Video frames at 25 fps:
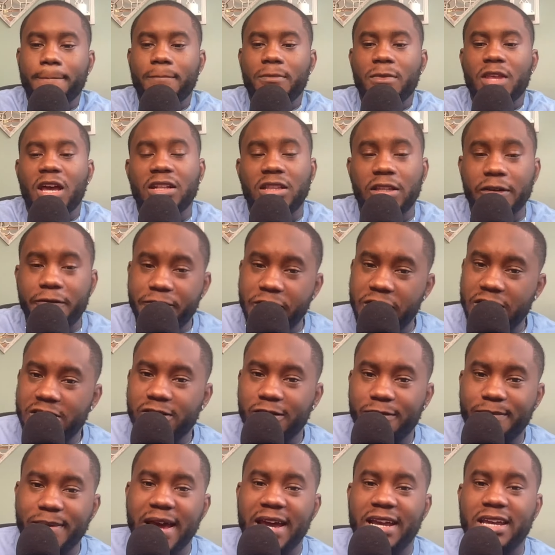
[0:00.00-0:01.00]
a defensive
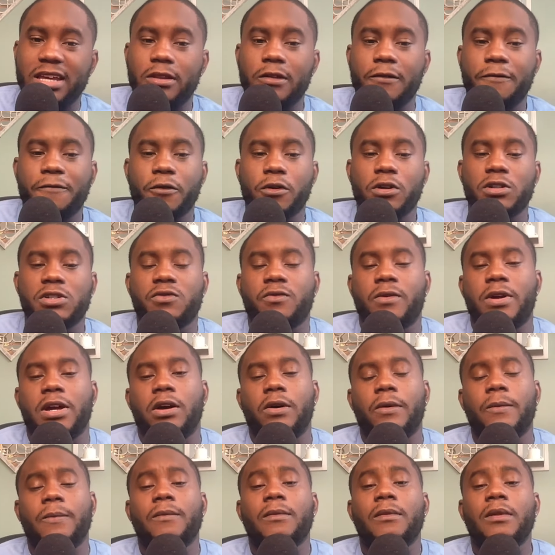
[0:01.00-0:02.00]
back in the first round?